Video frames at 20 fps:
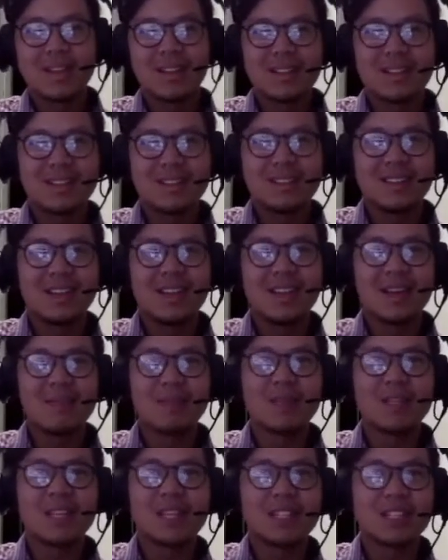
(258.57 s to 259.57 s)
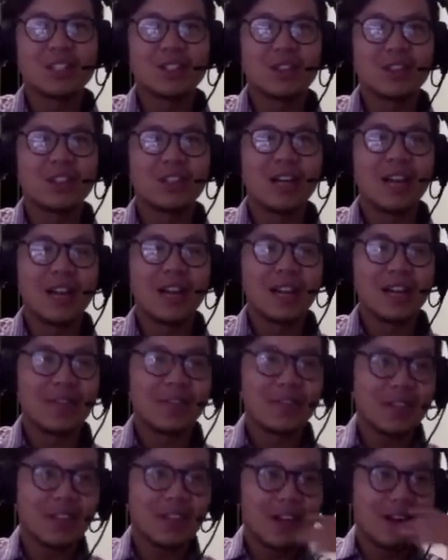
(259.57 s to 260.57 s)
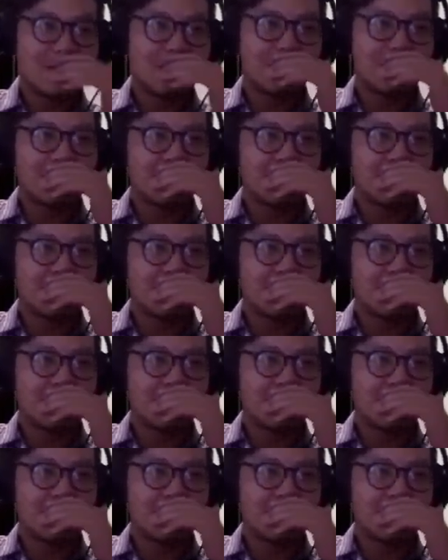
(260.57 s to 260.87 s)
yeah, but they're so guard heavy now.